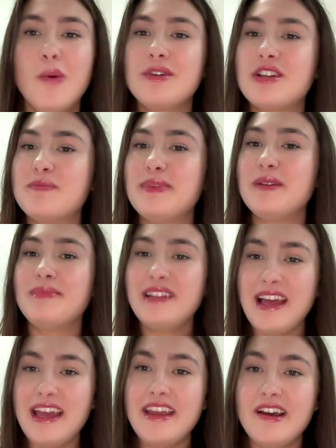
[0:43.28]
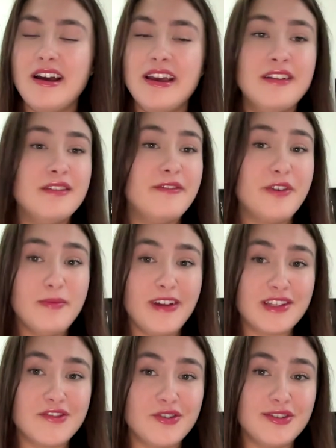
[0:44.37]
which has been playing in film
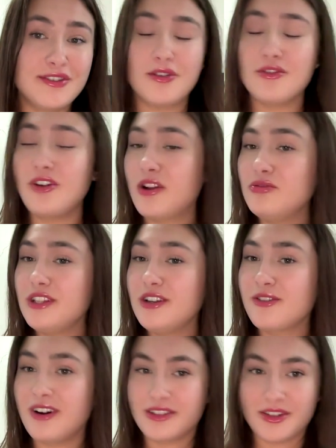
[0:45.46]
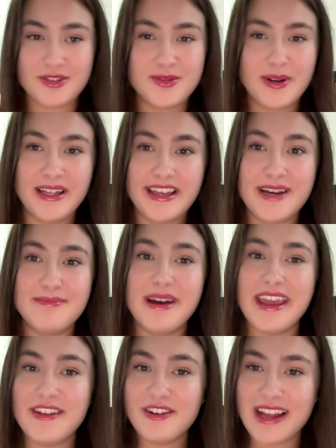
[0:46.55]
festivals not only across Australia,
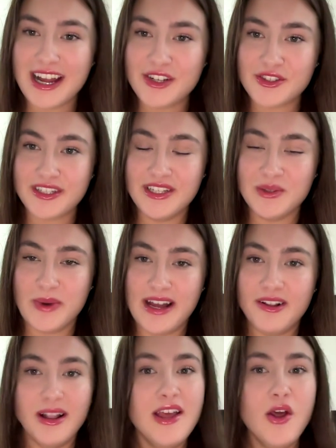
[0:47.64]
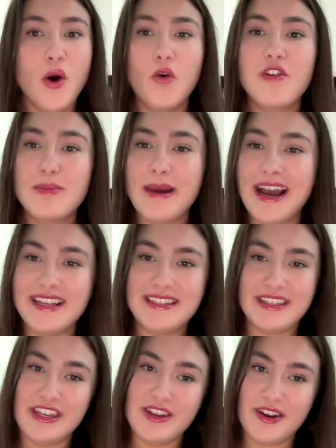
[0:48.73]
but internationally as well over the
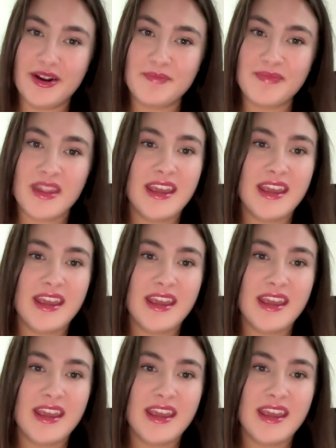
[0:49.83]
past year.